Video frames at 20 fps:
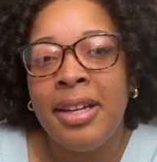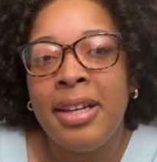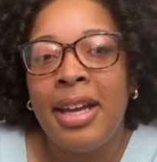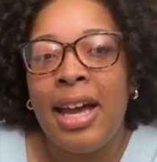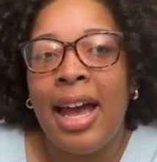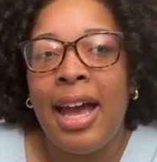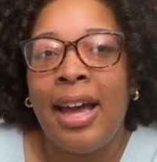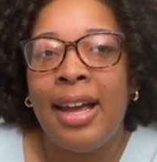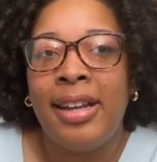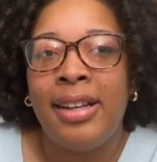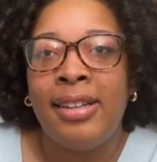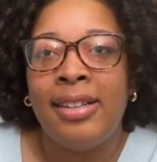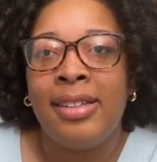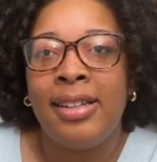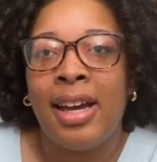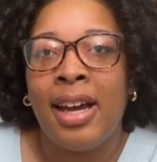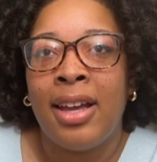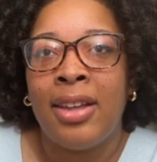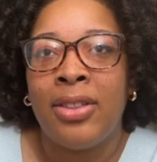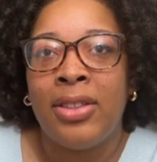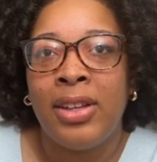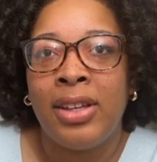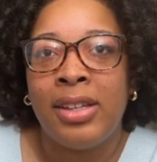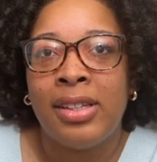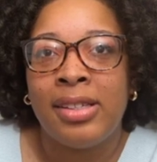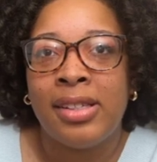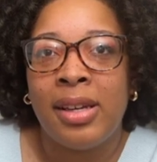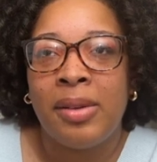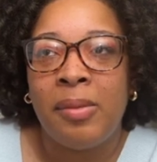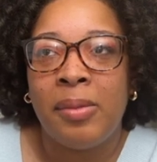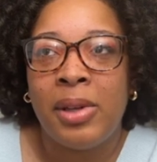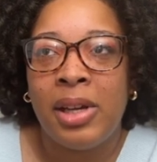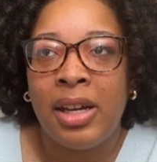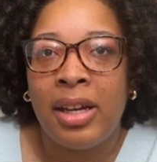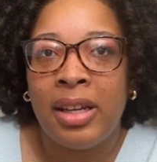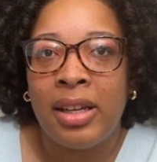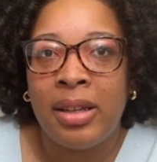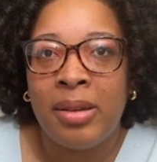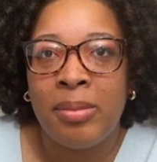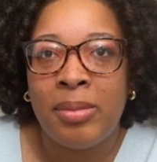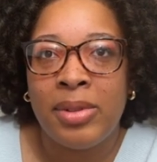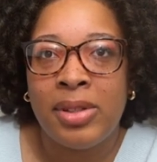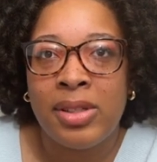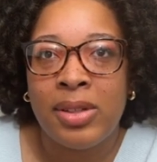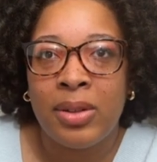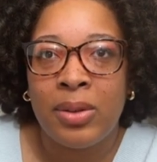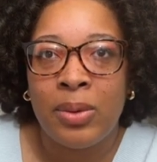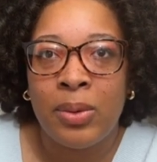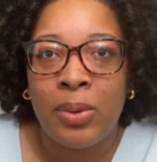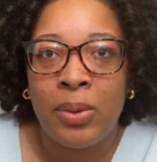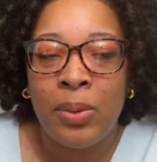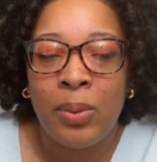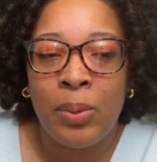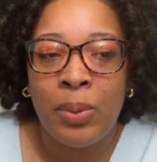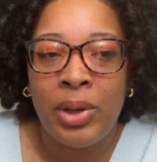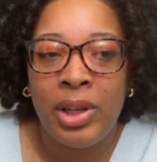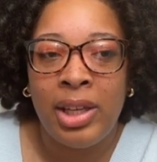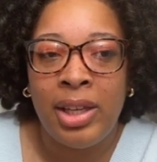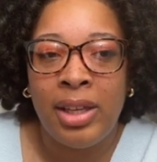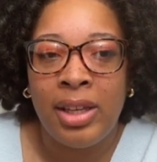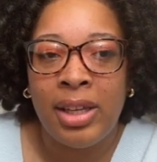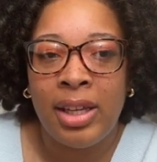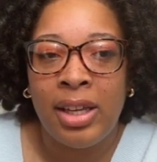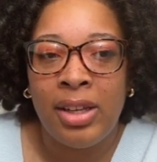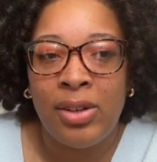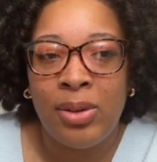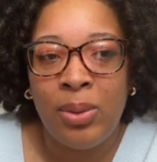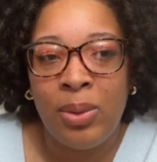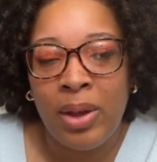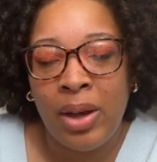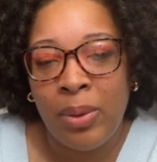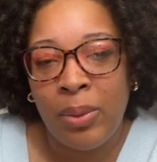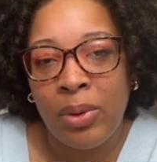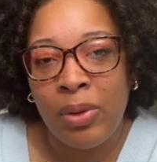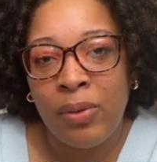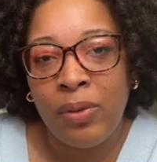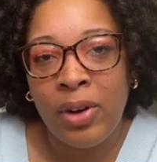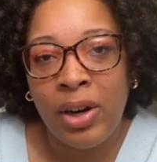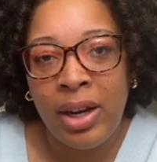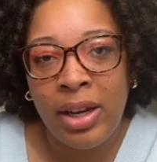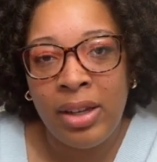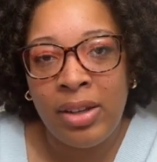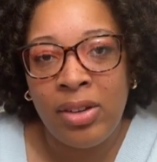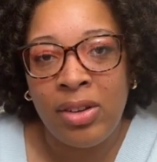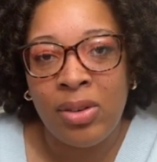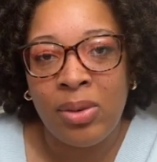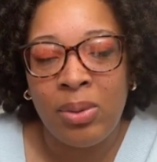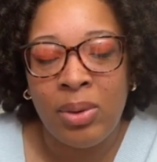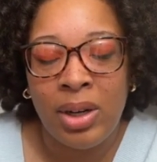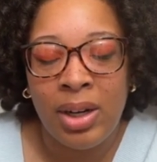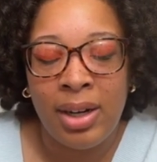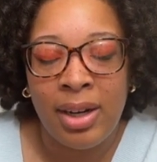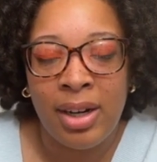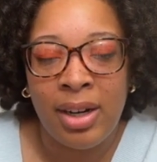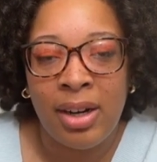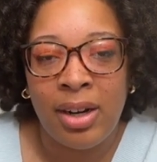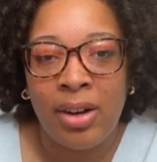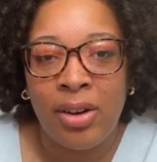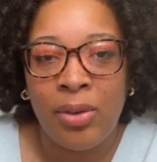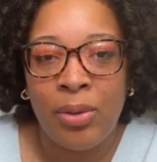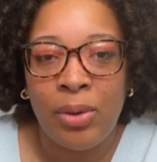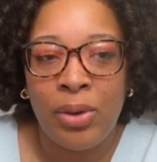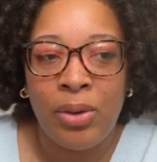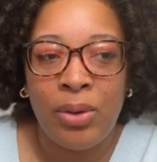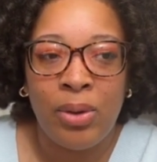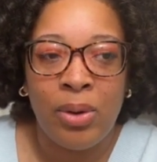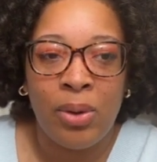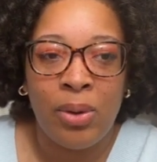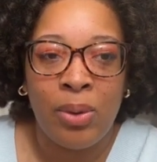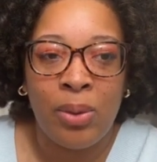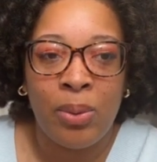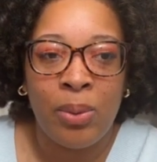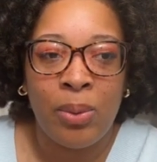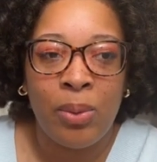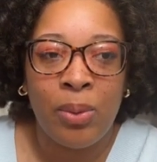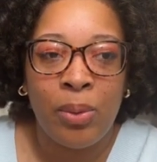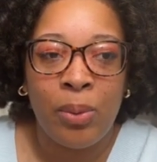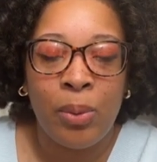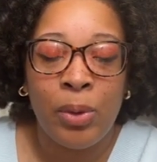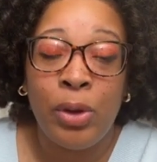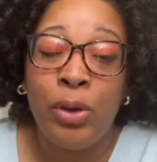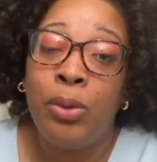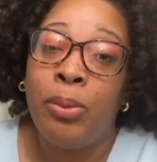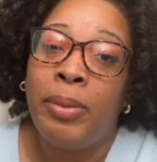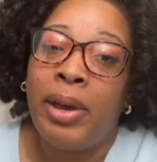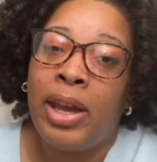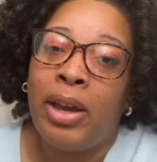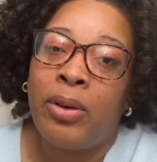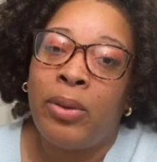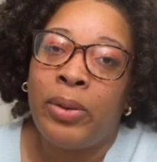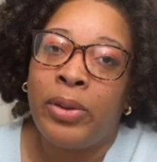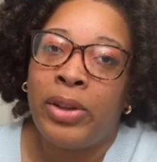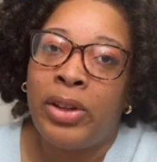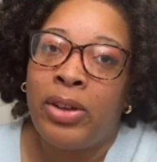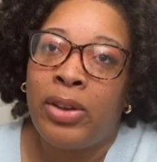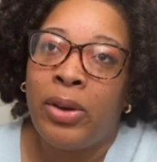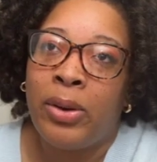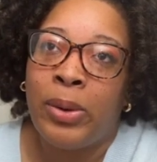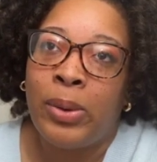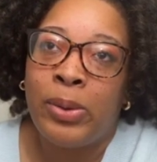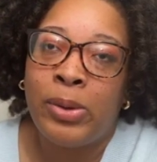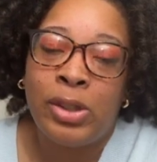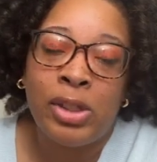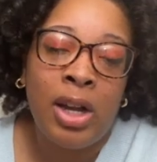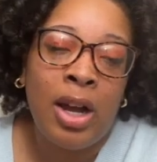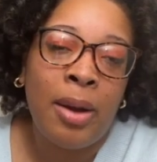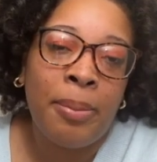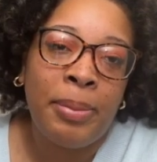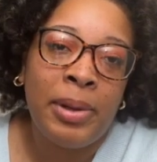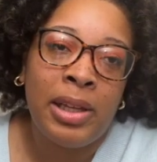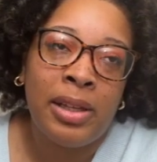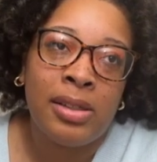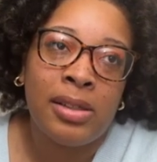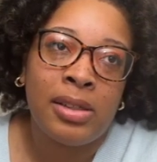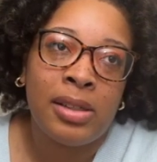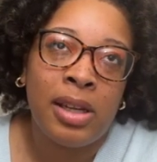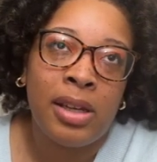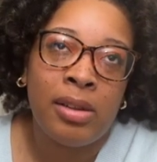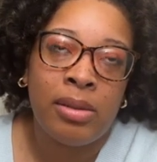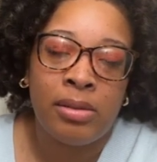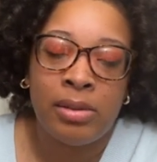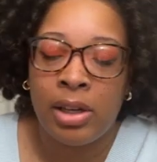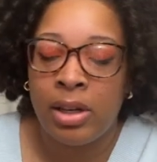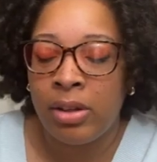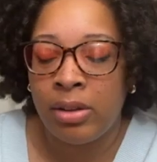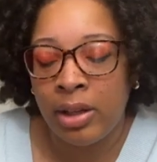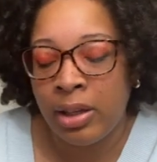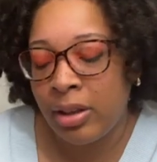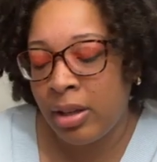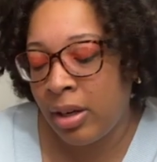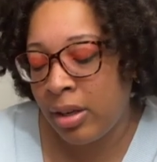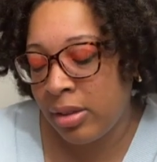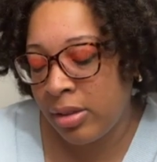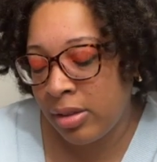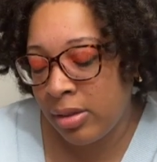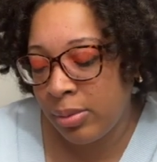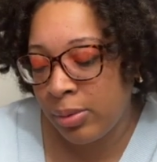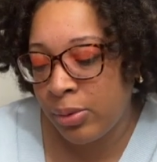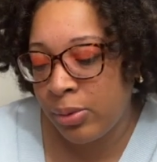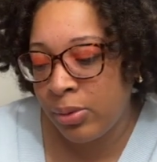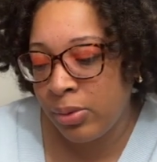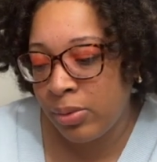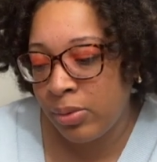And I think sometimes we can do that with friends where, you may only go shopping to get, and I don't like that example.